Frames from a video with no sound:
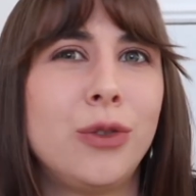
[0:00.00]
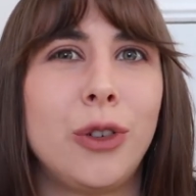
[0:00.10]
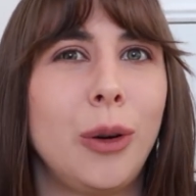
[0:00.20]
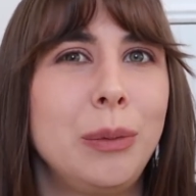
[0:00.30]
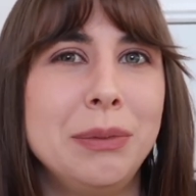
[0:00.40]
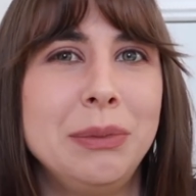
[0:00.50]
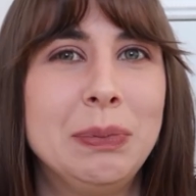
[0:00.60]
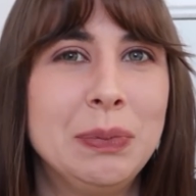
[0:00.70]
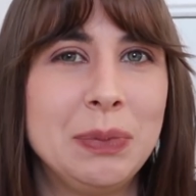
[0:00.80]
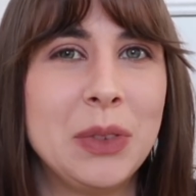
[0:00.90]

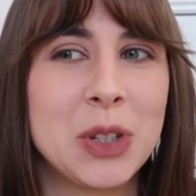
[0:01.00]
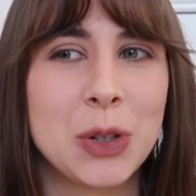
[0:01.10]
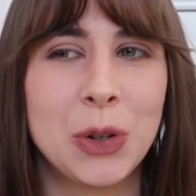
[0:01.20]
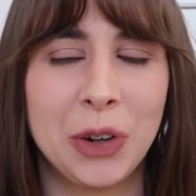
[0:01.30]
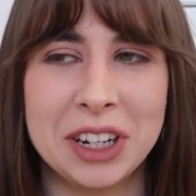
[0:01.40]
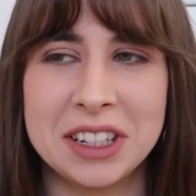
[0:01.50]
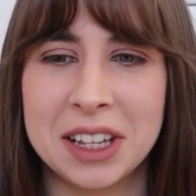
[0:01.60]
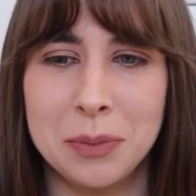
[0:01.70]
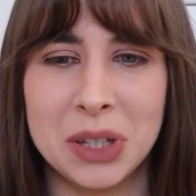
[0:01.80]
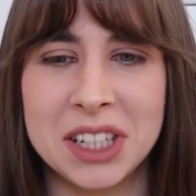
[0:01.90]
from the stories
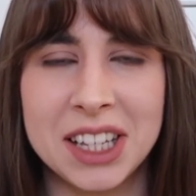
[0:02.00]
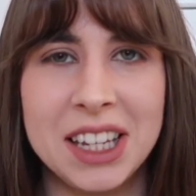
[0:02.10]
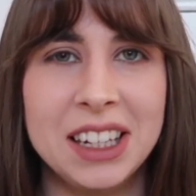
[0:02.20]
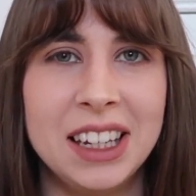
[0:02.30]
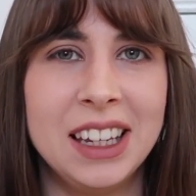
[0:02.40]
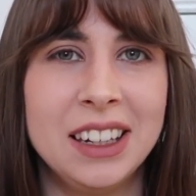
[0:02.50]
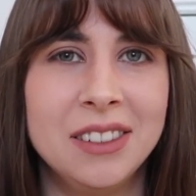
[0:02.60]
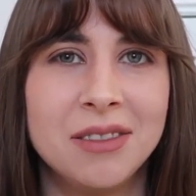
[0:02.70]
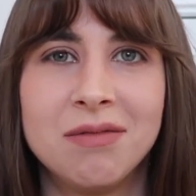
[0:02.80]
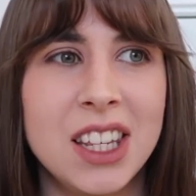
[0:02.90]
can be seen
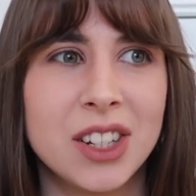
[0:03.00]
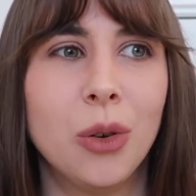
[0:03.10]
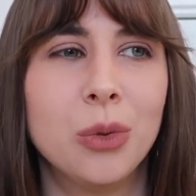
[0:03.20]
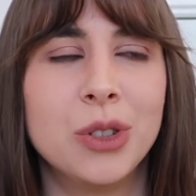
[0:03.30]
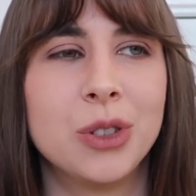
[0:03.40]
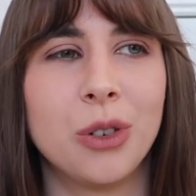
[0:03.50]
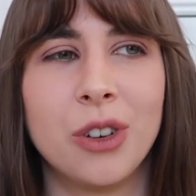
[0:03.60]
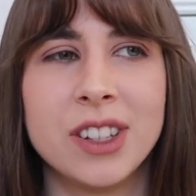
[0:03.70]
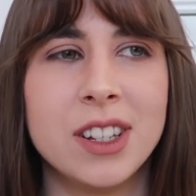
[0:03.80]
in these old stories.